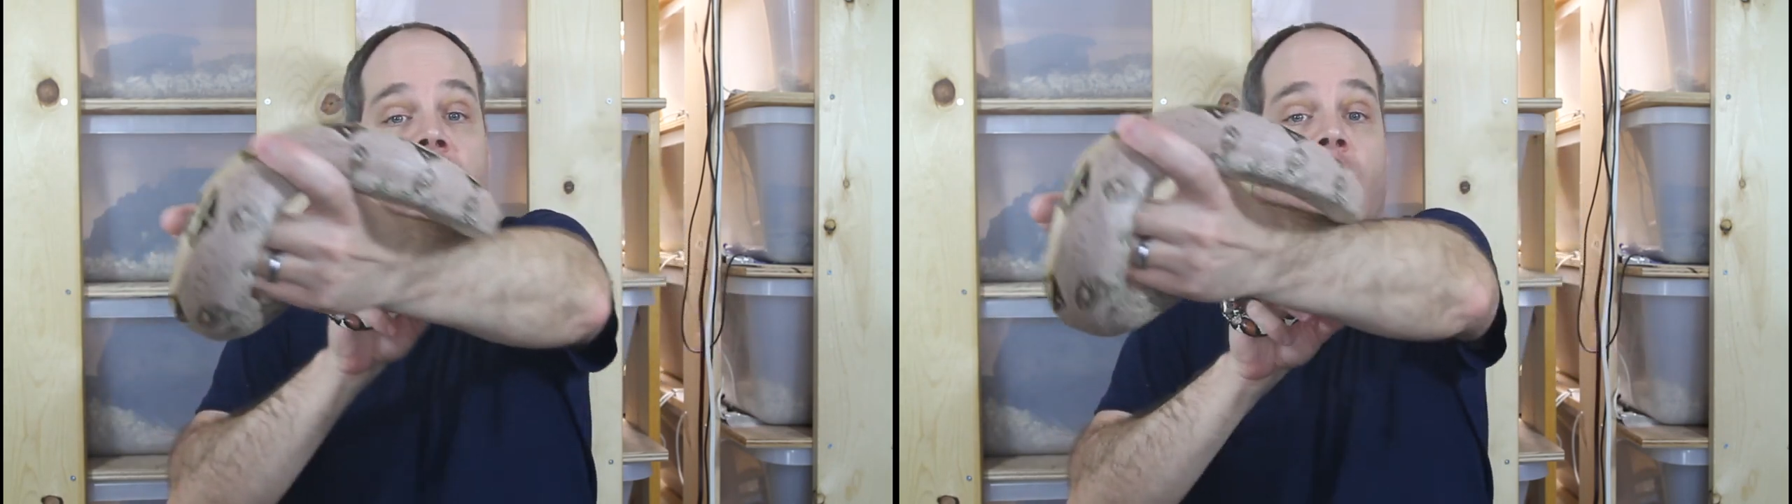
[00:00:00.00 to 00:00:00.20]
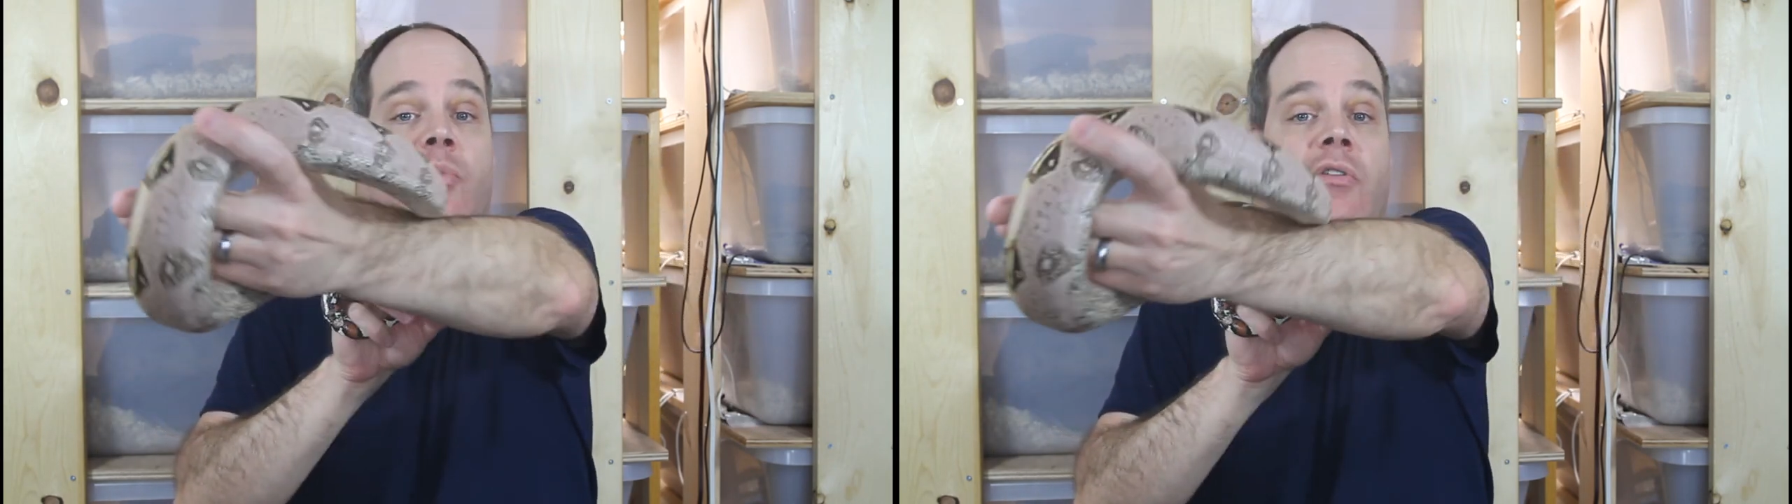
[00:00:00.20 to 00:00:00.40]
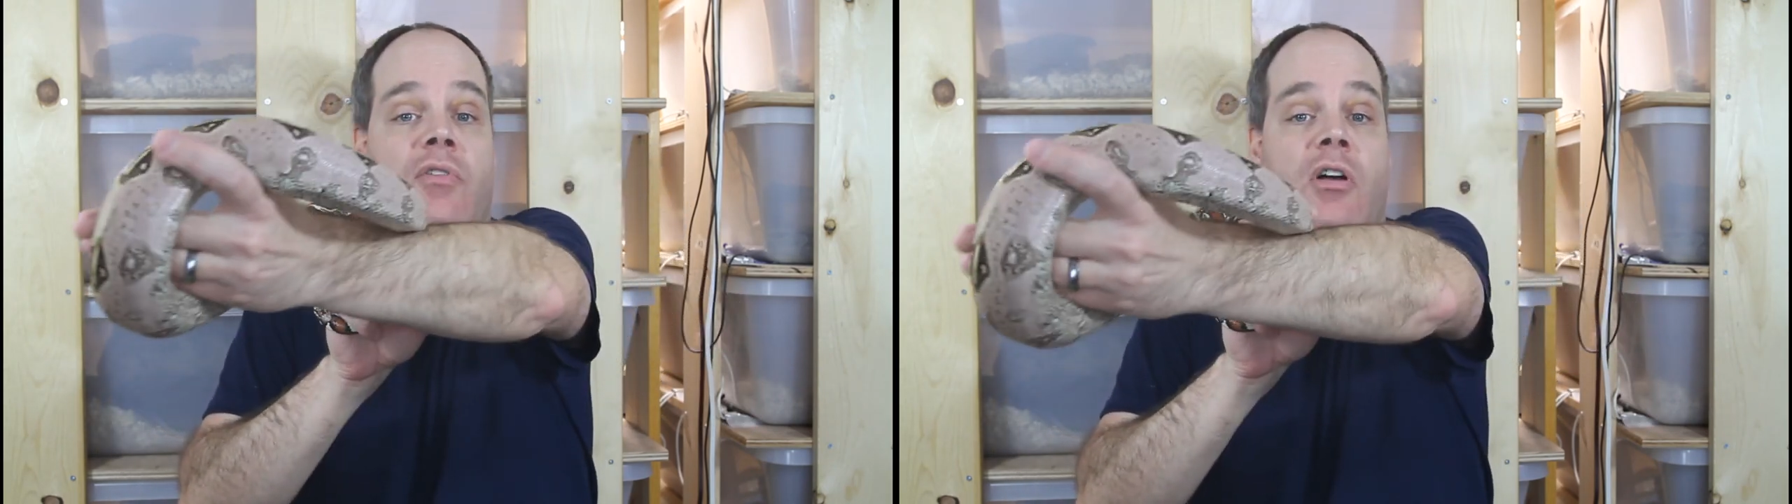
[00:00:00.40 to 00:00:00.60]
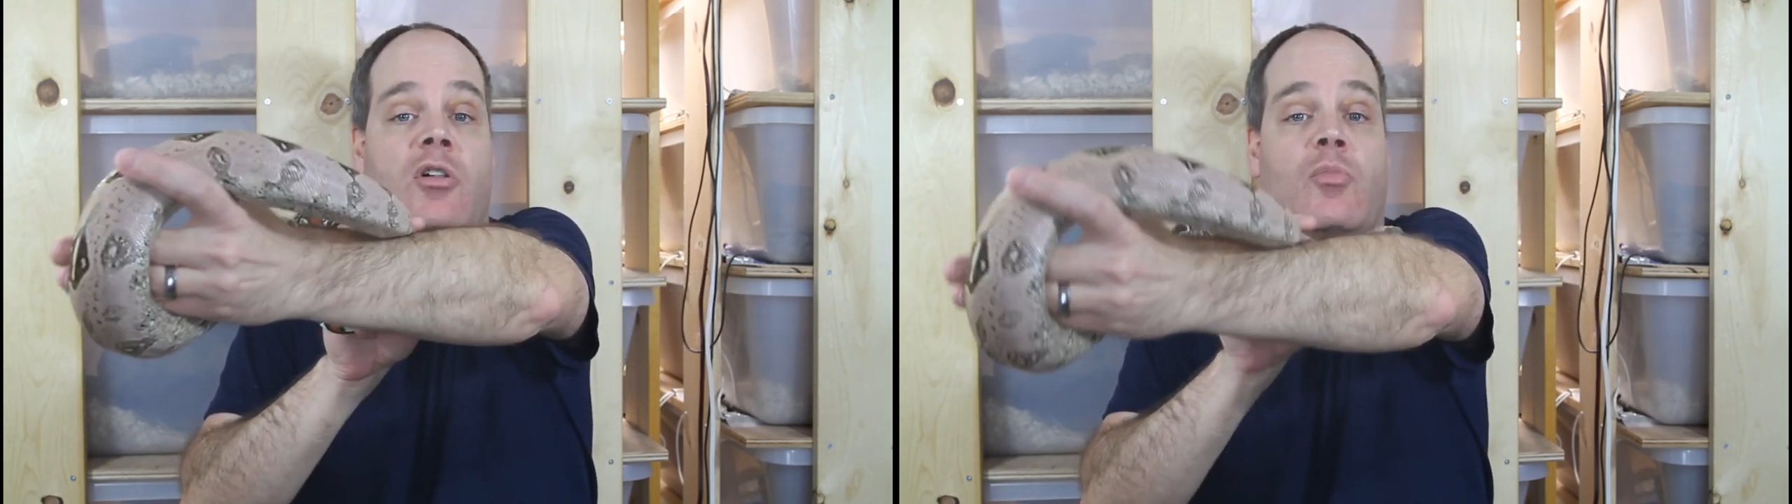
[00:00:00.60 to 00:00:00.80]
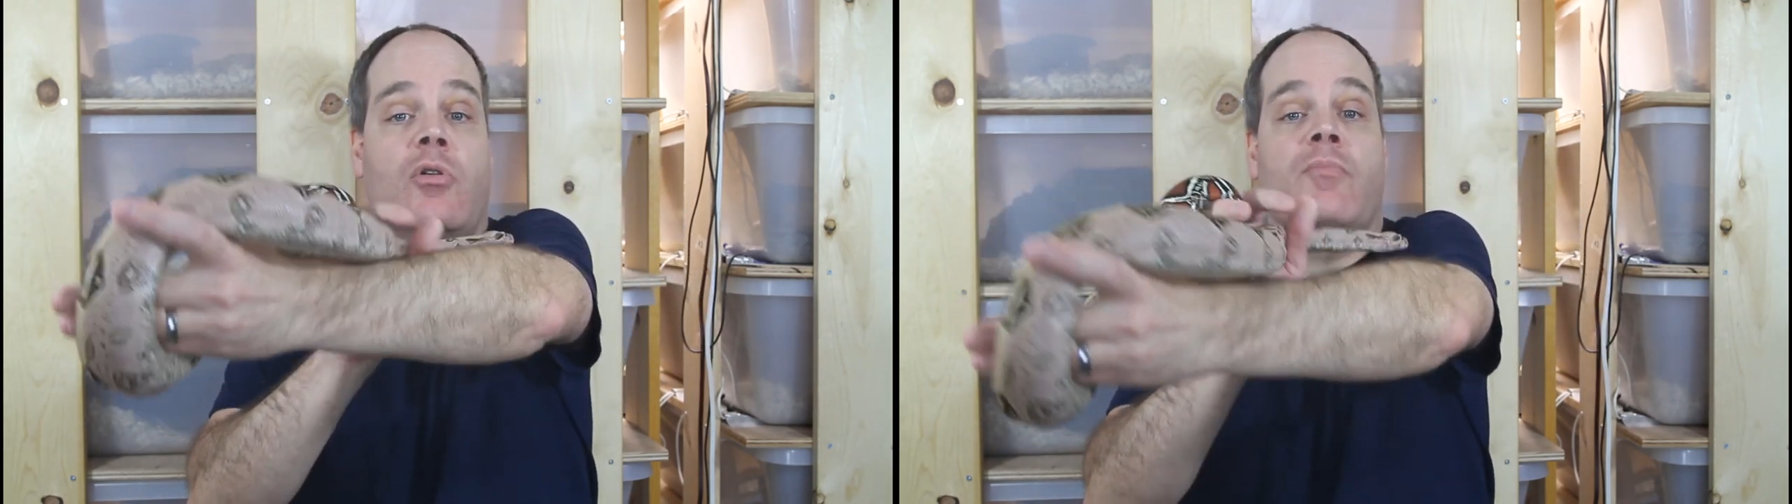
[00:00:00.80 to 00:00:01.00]
they'll be
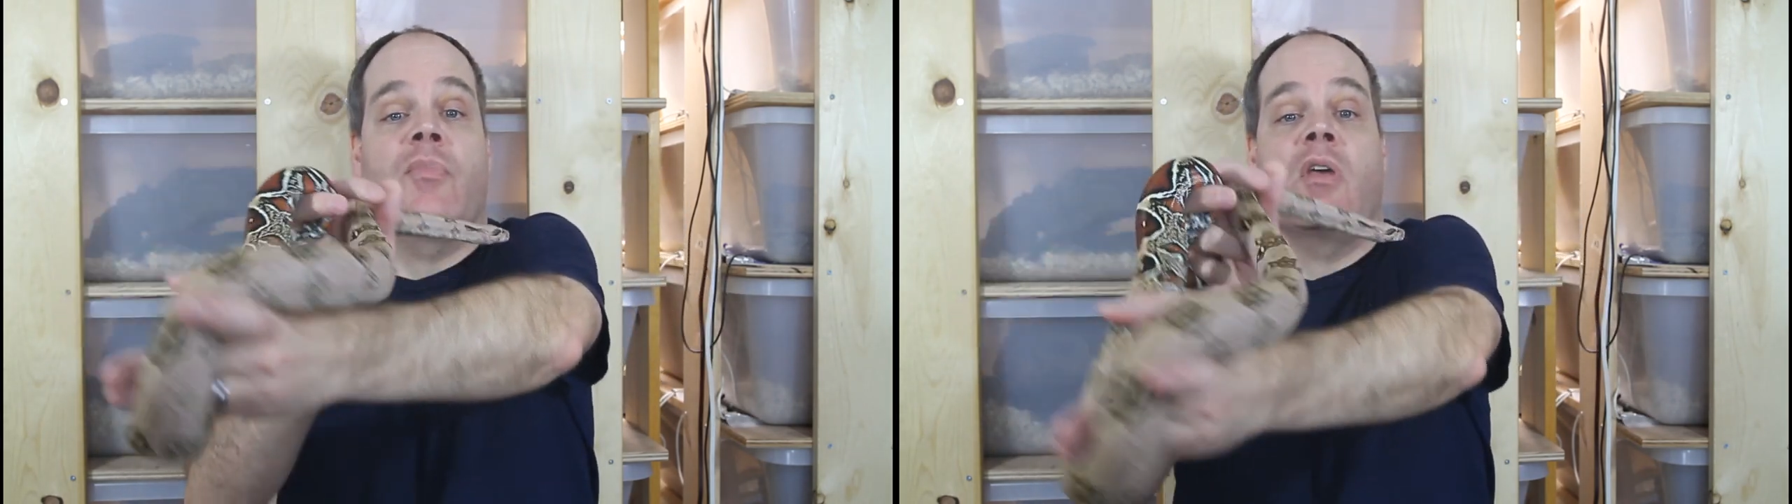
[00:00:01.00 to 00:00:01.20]
available